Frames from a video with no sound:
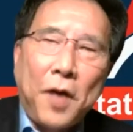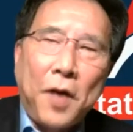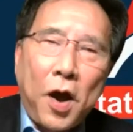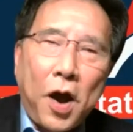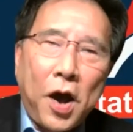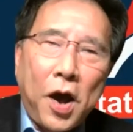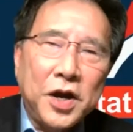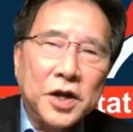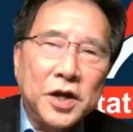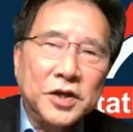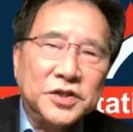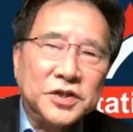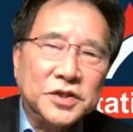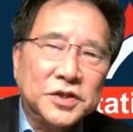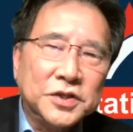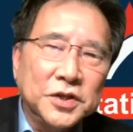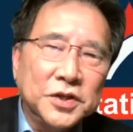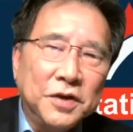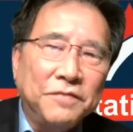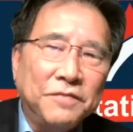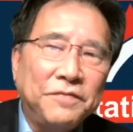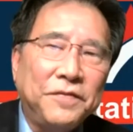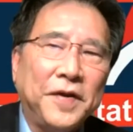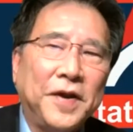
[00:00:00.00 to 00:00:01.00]
on the
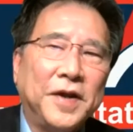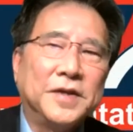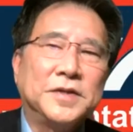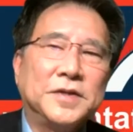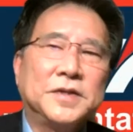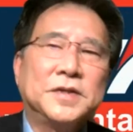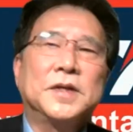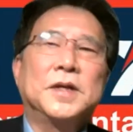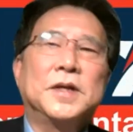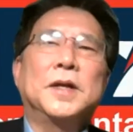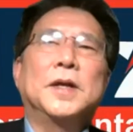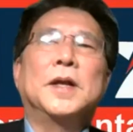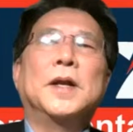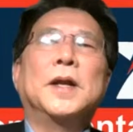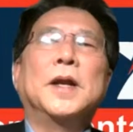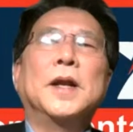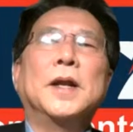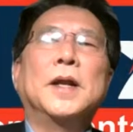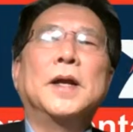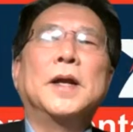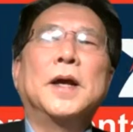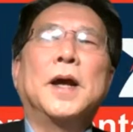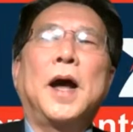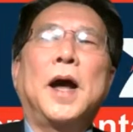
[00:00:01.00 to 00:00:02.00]
surface,
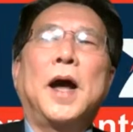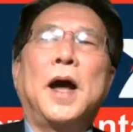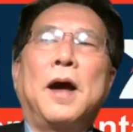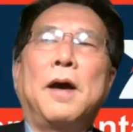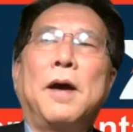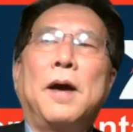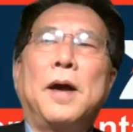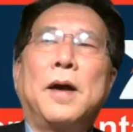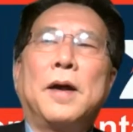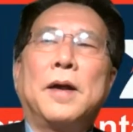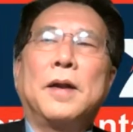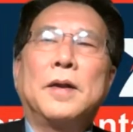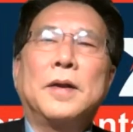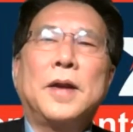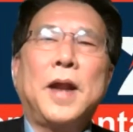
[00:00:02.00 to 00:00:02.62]
uh,